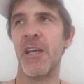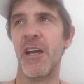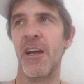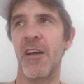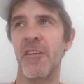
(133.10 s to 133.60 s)

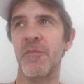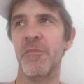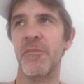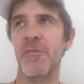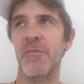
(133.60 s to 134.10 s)
um,
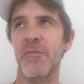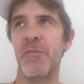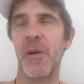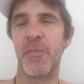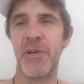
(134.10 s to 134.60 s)

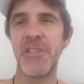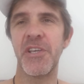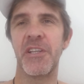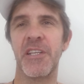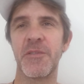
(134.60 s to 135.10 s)
but pretty
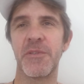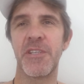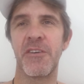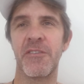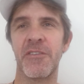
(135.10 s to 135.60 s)
certain that's what's
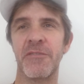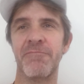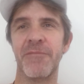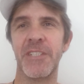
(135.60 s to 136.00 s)
going on.